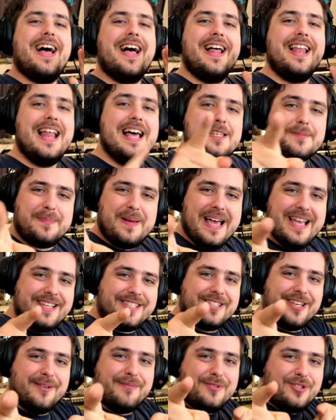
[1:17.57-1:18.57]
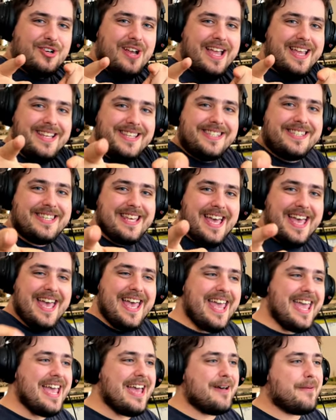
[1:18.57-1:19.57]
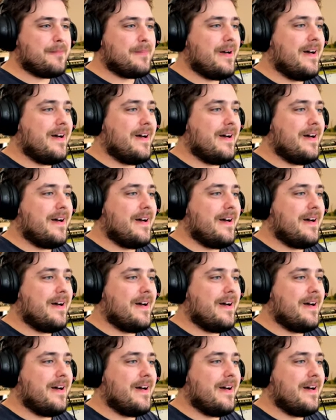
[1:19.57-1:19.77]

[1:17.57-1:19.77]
let's play some train sim.